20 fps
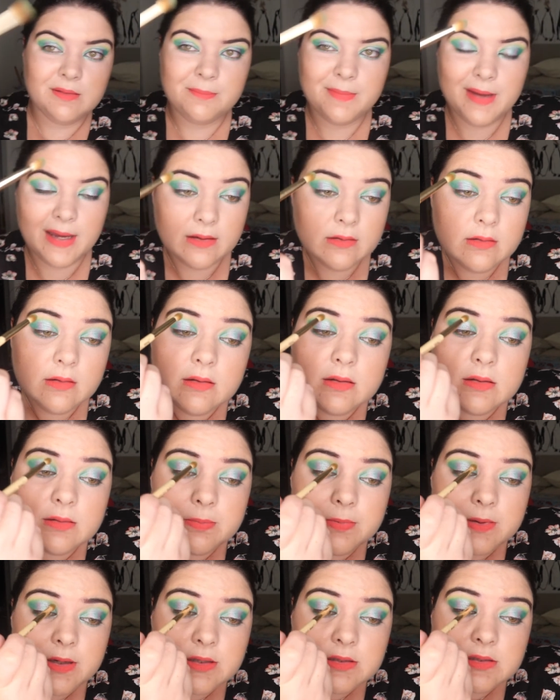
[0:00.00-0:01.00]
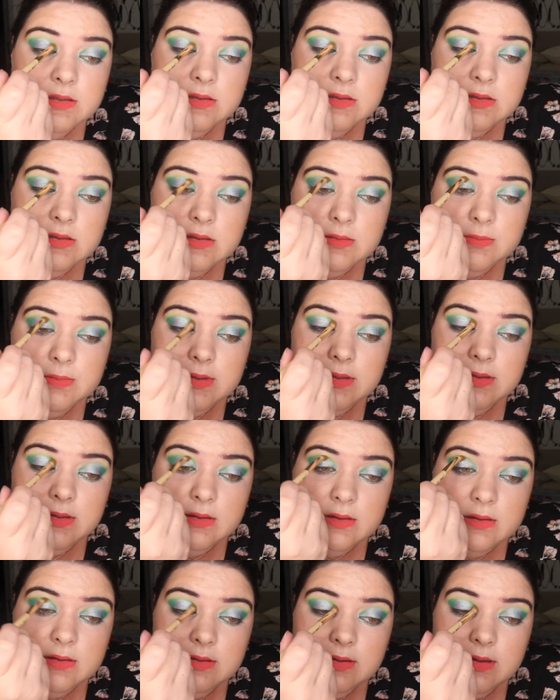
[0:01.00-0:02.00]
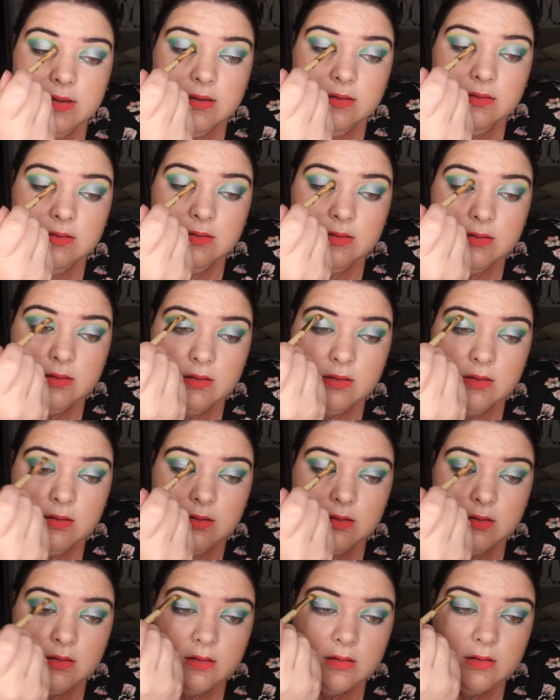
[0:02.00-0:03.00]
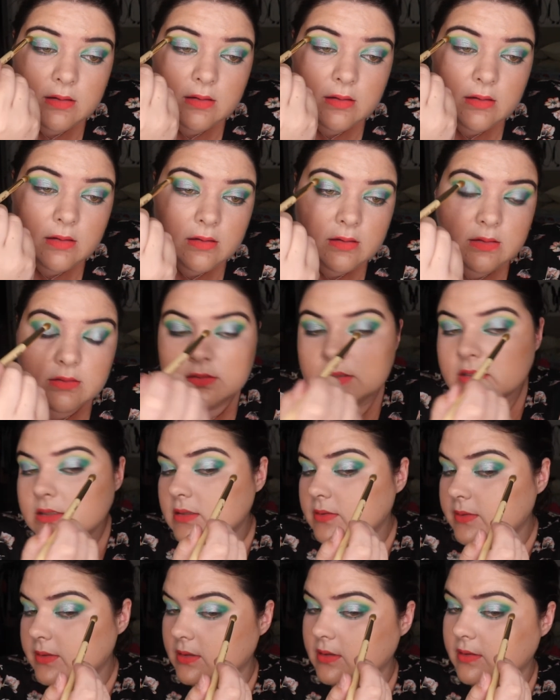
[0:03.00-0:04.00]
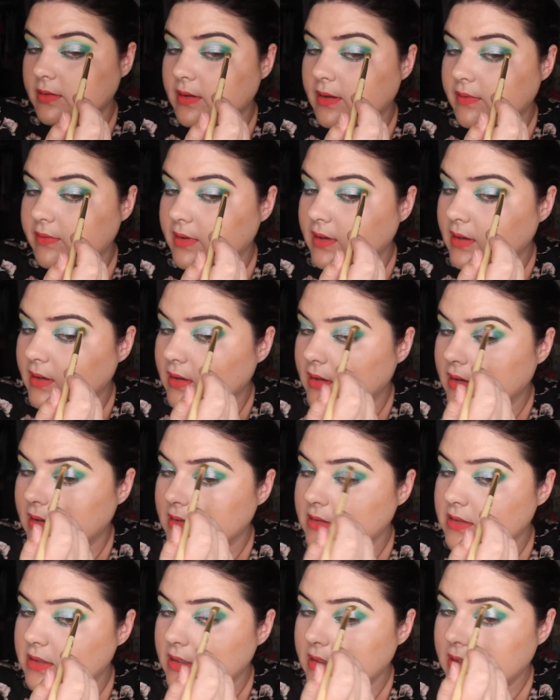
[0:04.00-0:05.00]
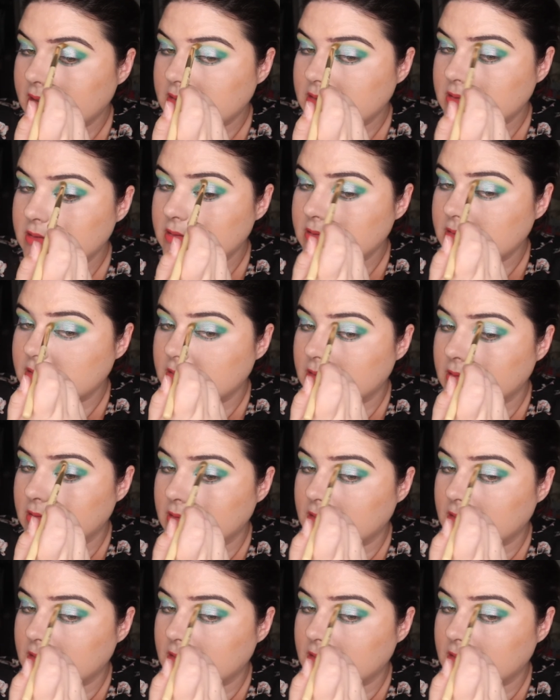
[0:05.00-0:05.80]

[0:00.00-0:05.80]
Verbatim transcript: then back to this brush and just blending this out. Just so we don't have any harsh edges.